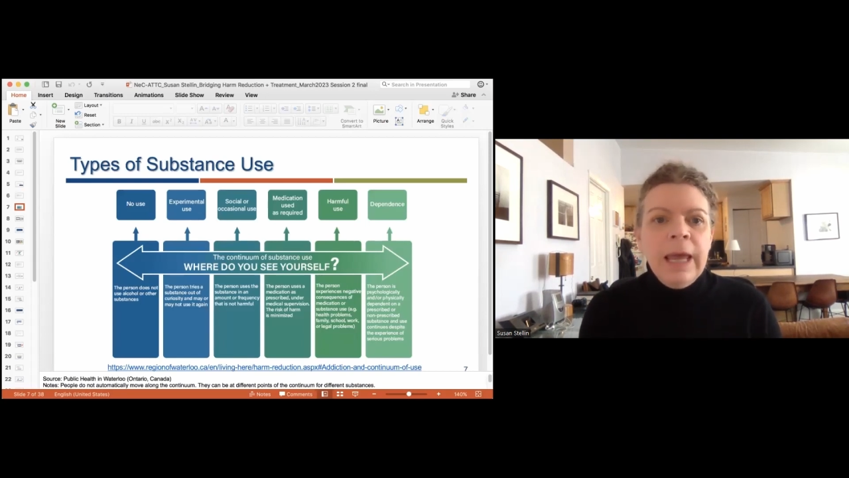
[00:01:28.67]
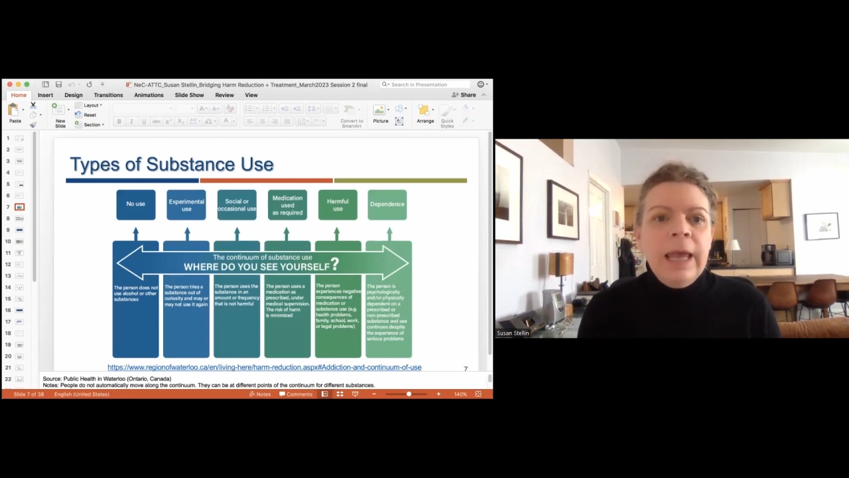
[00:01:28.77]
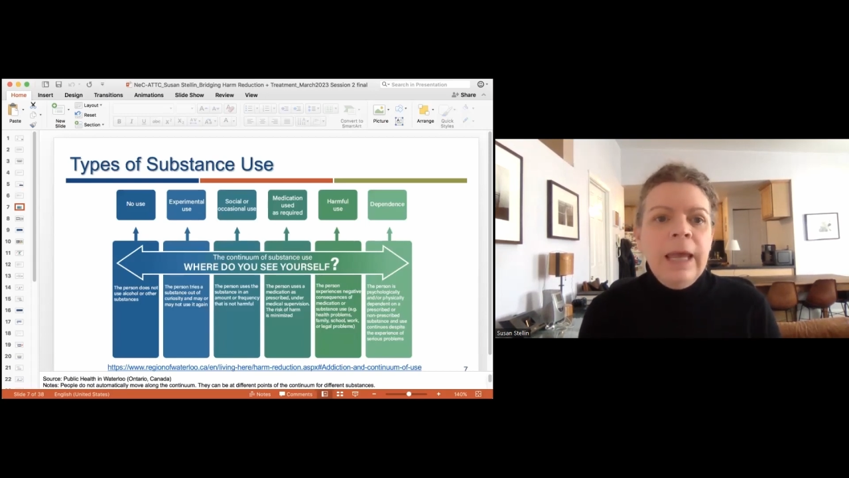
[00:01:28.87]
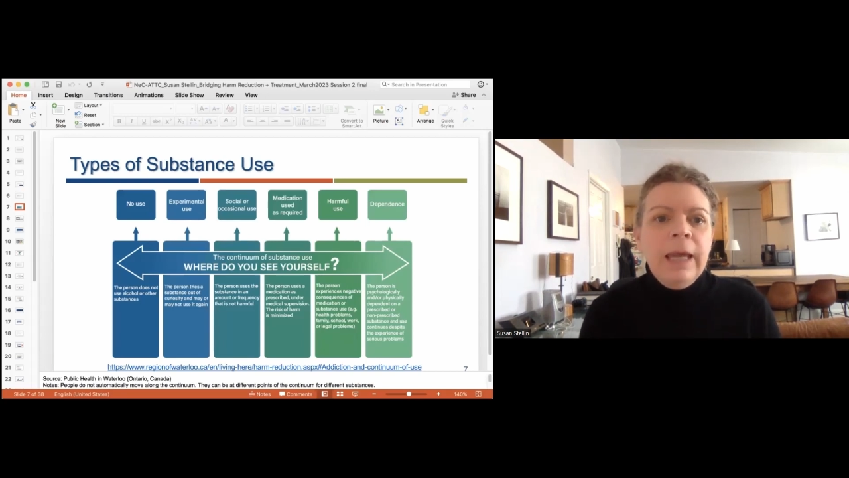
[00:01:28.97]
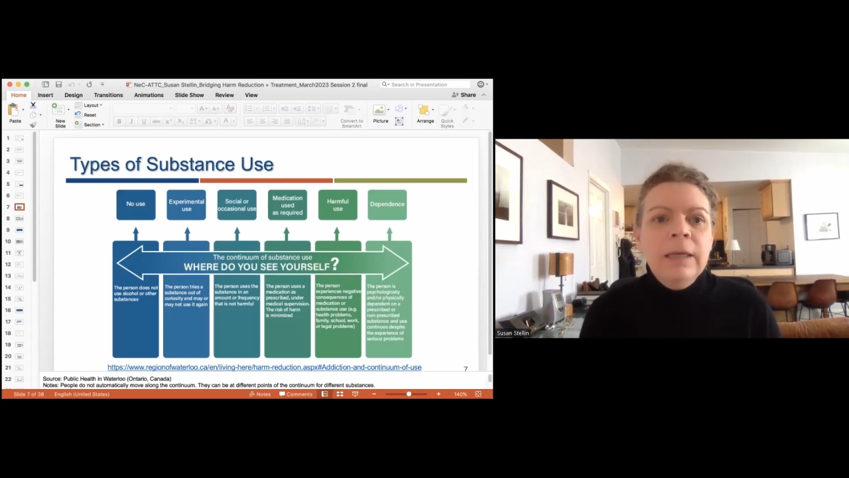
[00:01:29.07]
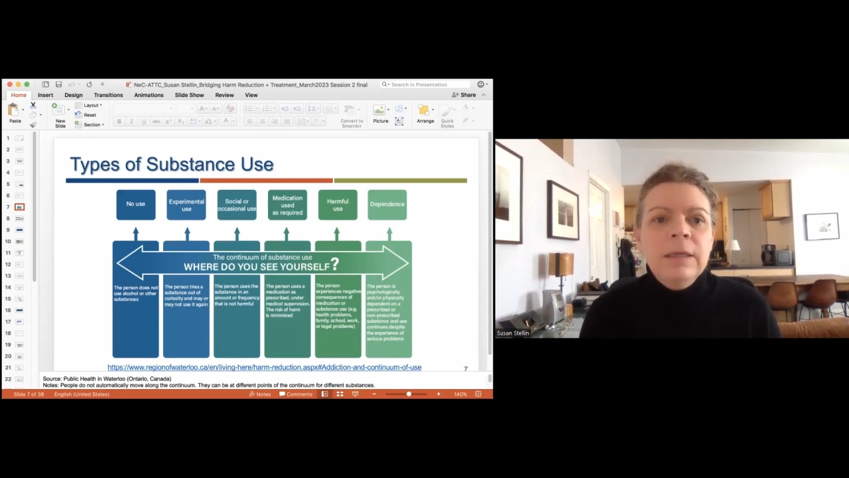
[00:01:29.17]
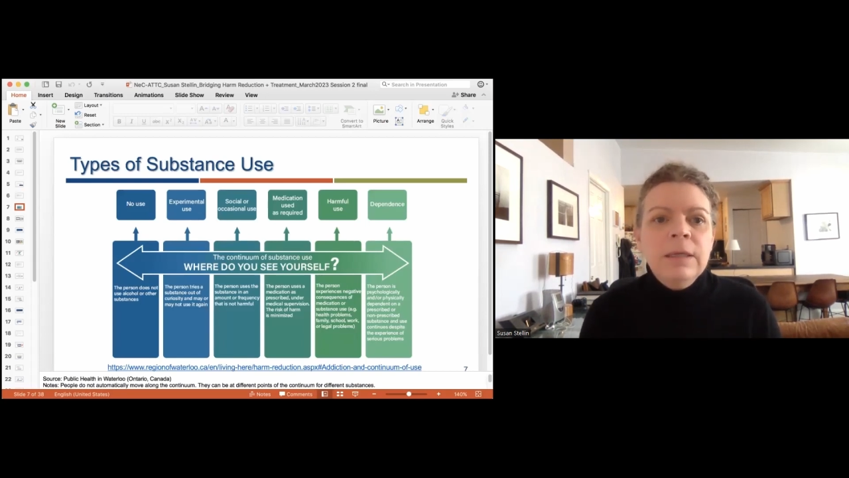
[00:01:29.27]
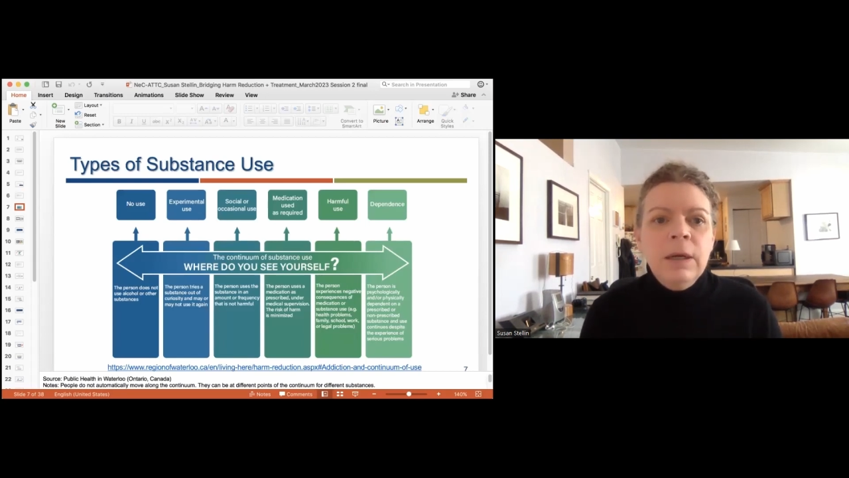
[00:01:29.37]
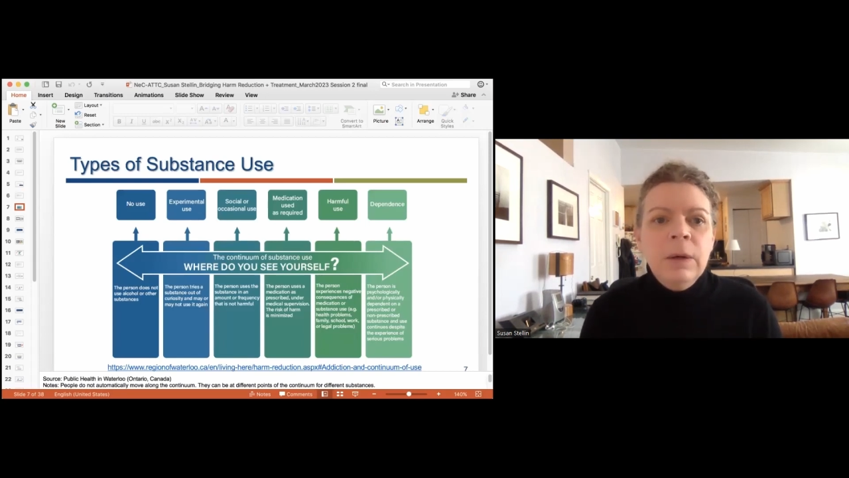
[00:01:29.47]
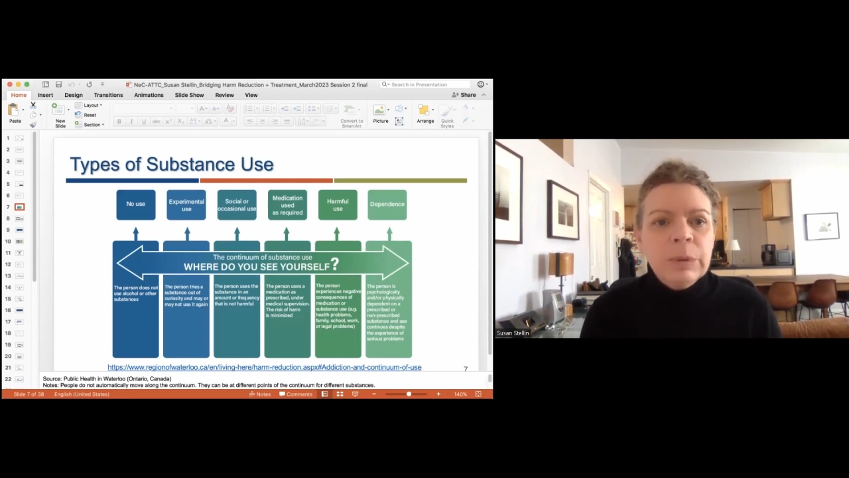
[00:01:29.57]
And,
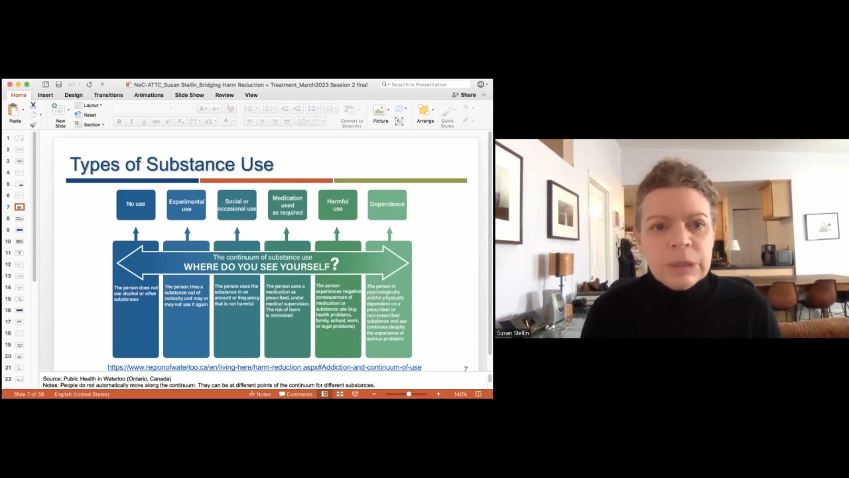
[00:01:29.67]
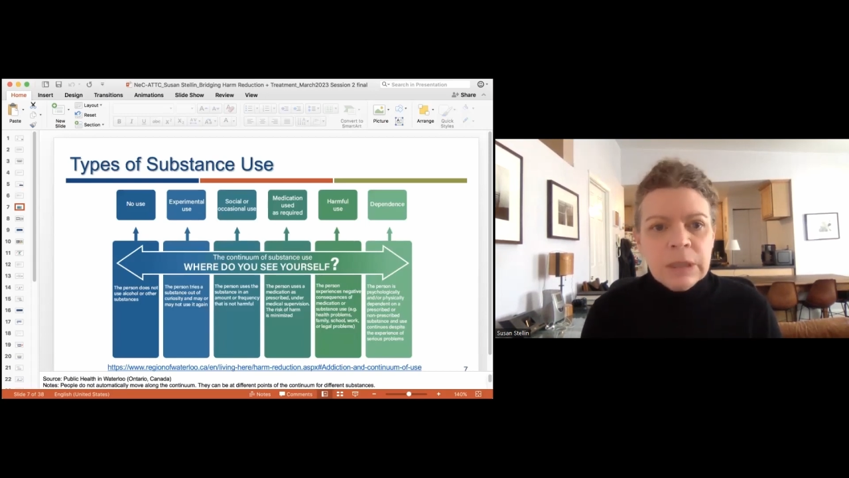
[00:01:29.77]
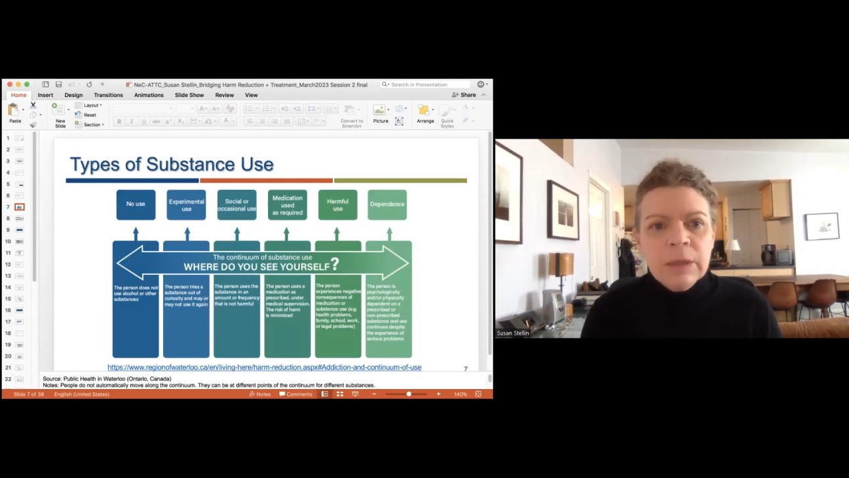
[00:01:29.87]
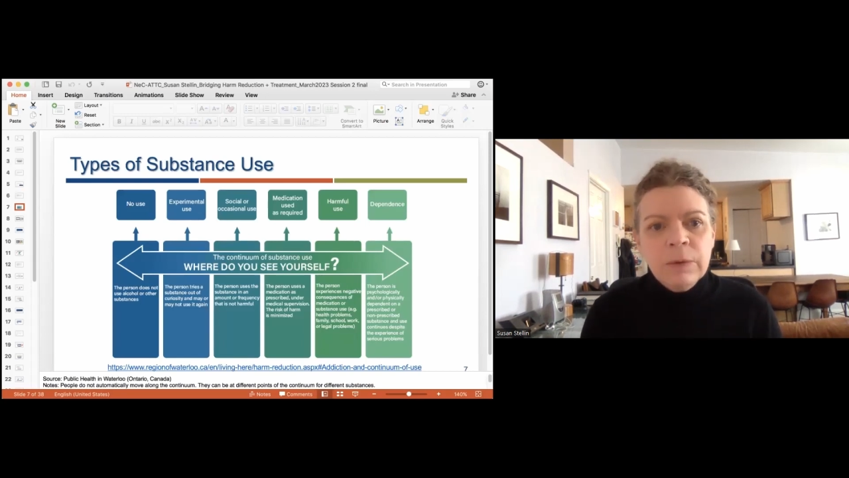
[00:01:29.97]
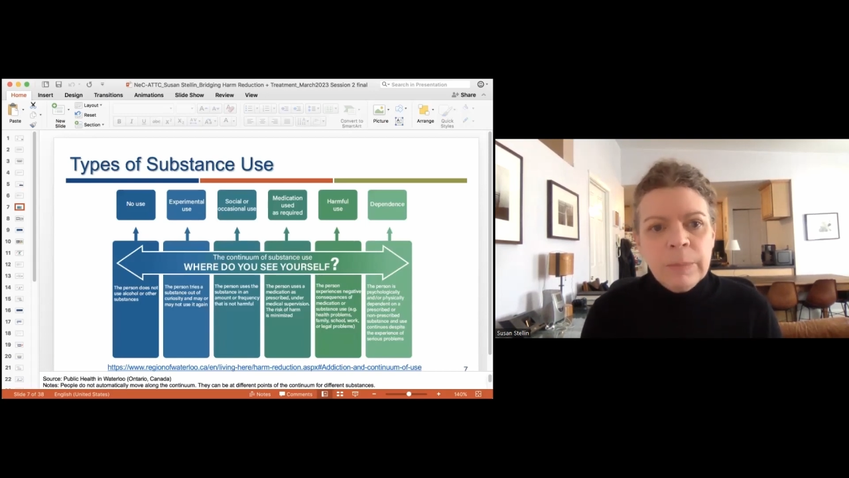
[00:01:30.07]
particularly